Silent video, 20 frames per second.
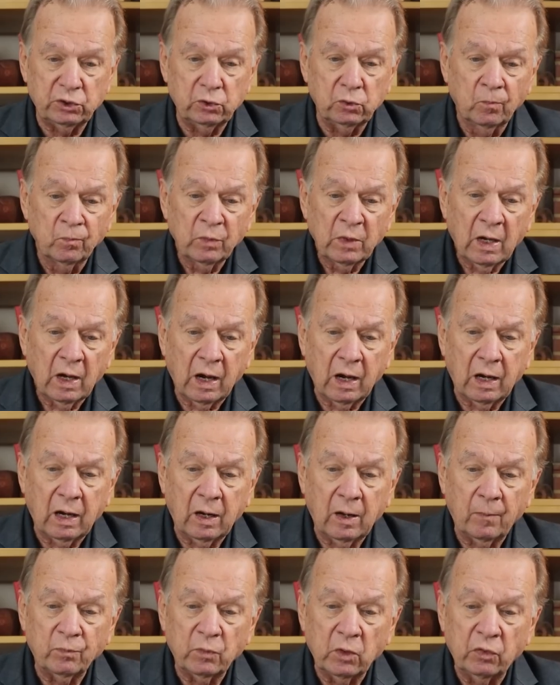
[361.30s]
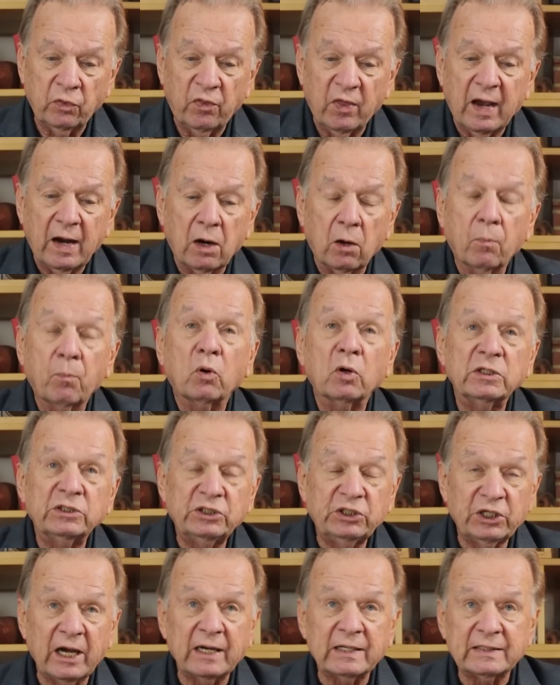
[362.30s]
you, their
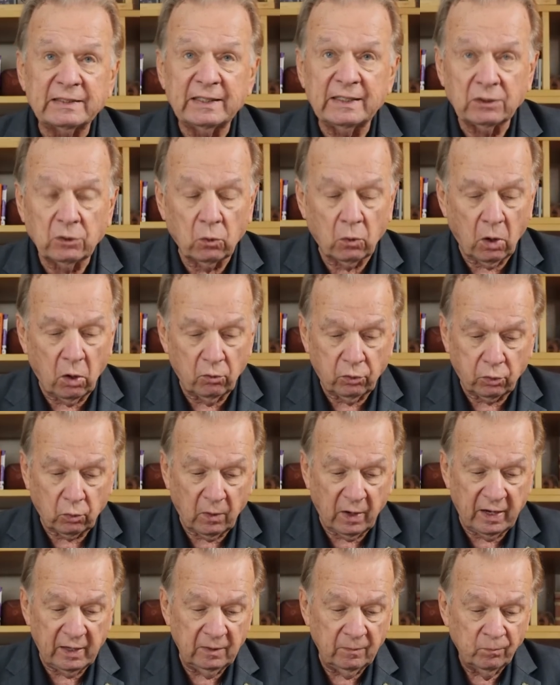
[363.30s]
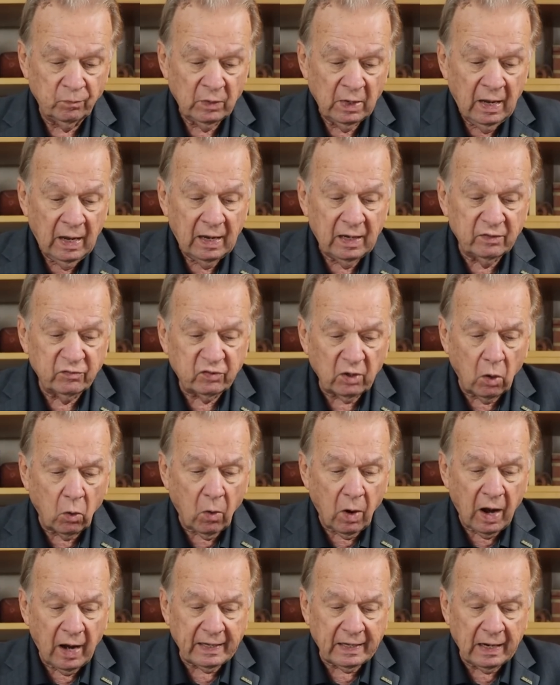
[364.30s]
projected growth rate. And
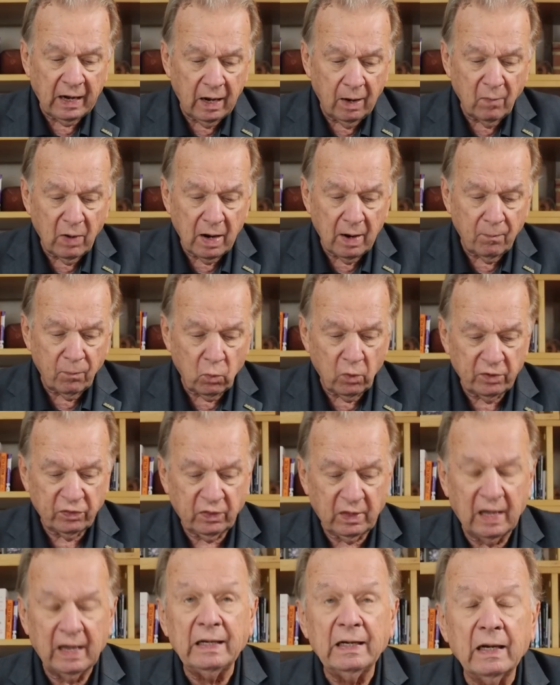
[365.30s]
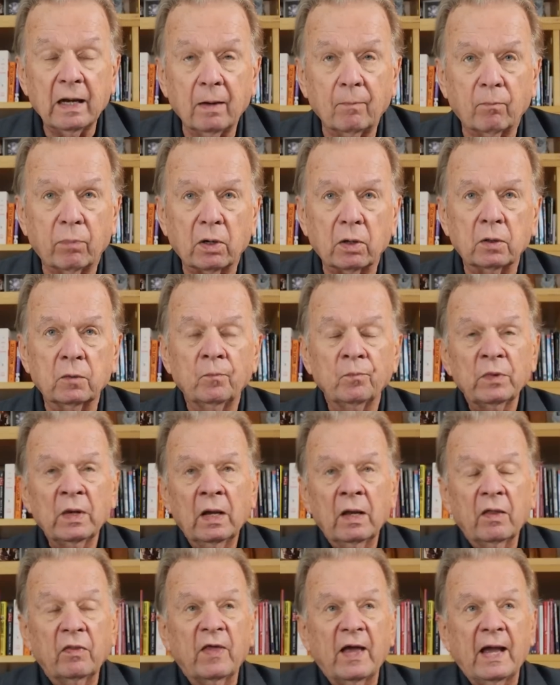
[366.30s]
so I come up with a number
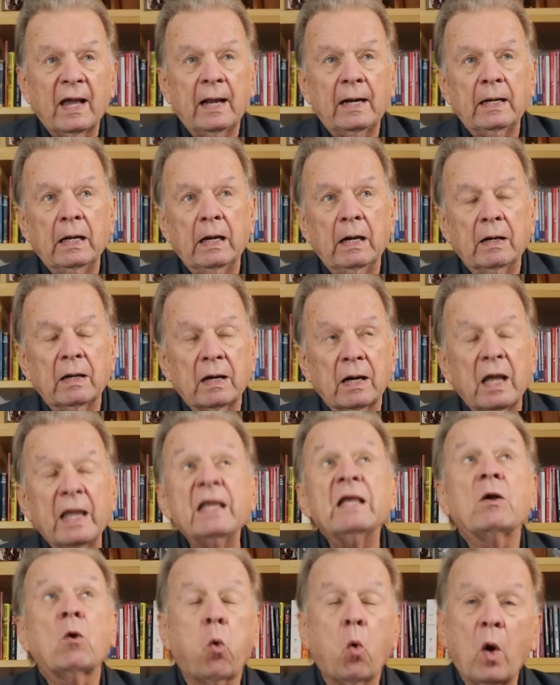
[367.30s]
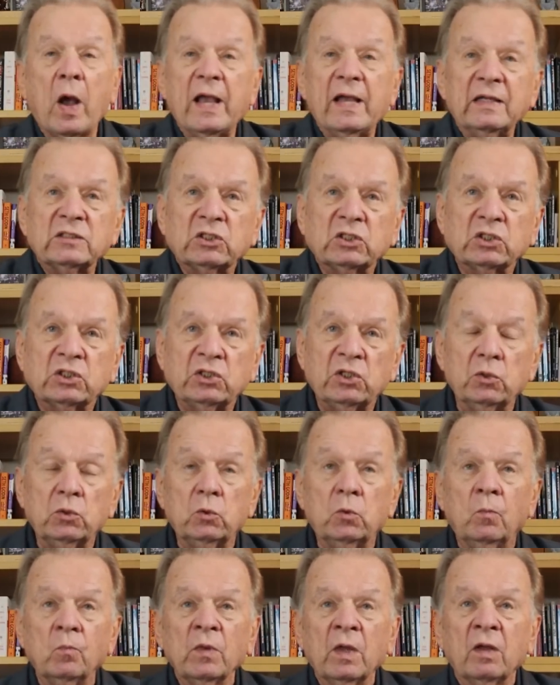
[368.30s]
that equates
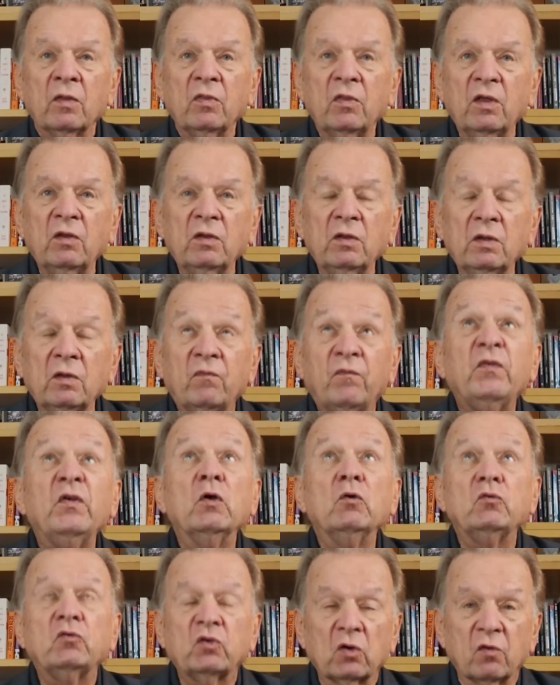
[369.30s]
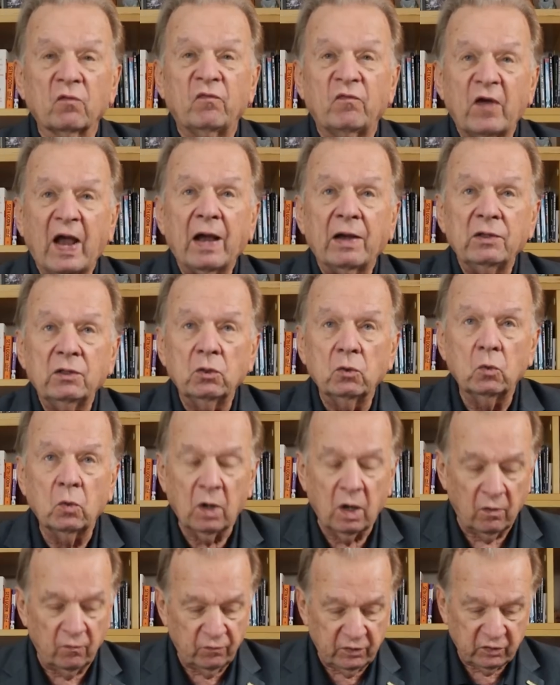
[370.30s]
to the future value
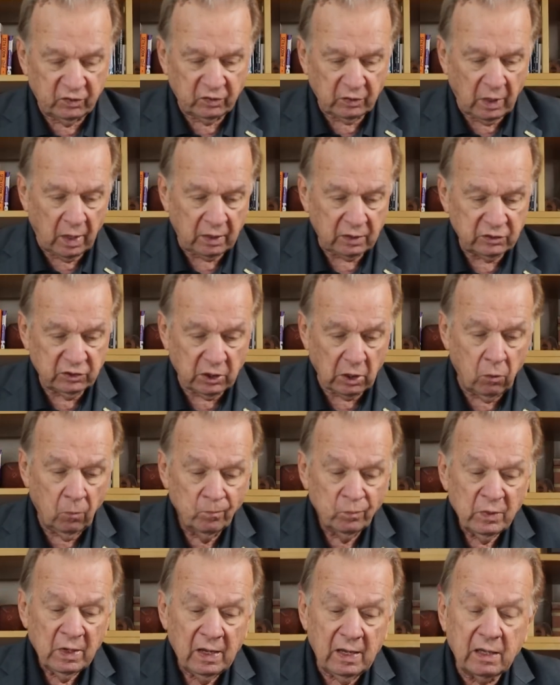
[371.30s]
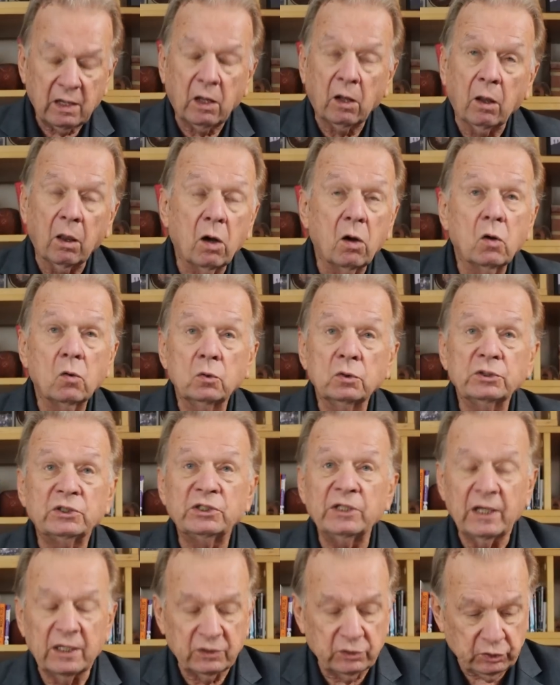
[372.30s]
of the stock. So it
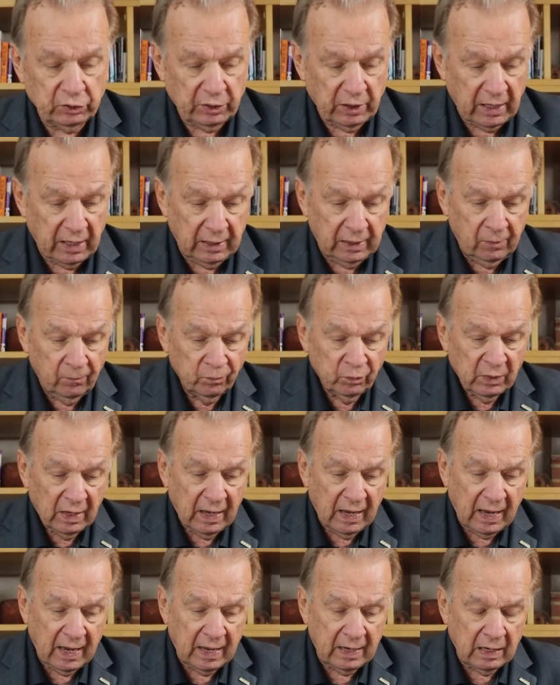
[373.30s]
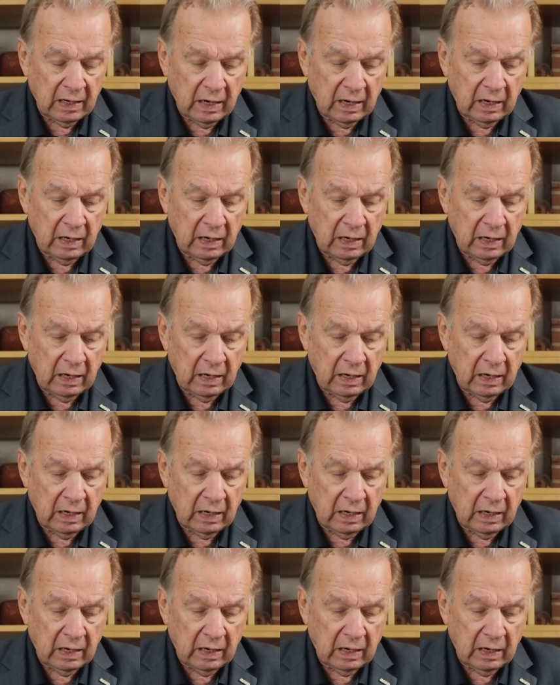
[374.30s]
closed yesterday at